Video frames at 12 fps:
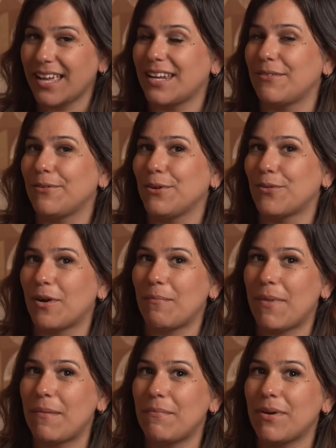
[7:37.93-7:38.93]
and if you
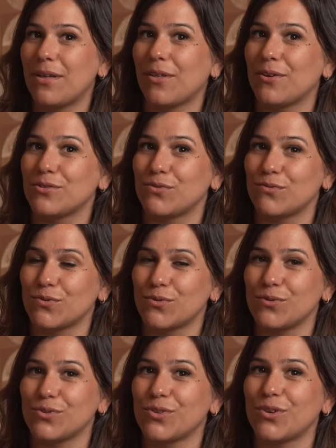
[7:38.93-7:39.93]
remember those rules